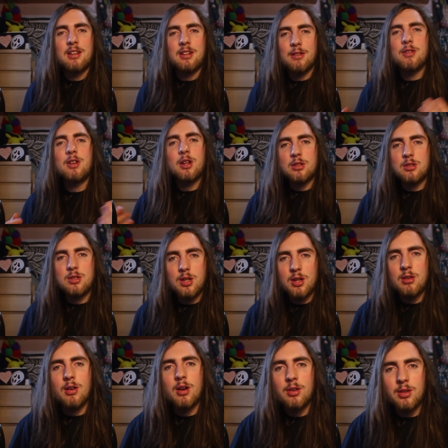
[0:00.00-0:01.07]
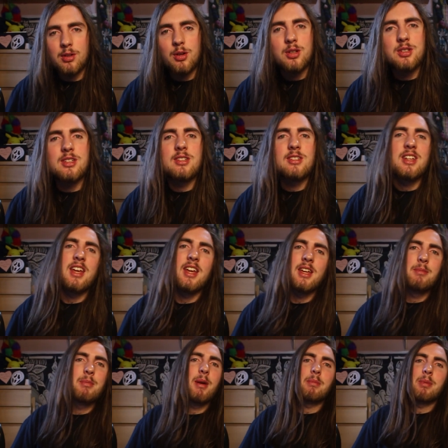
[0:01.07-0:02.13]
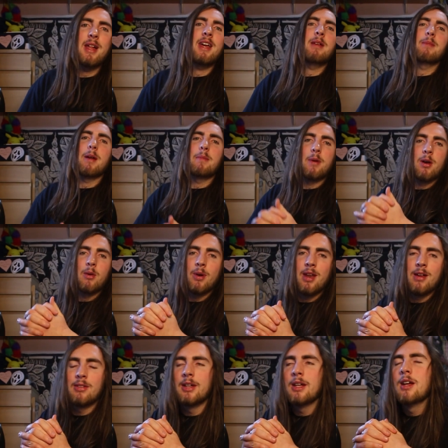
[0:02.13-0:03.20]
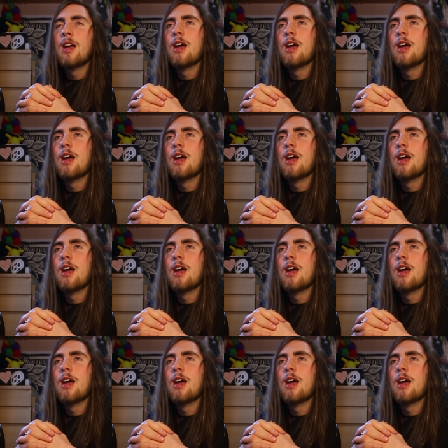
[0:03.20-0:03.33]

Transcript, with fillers: a different country to your own, across the sea, by plane, by boat, whatever.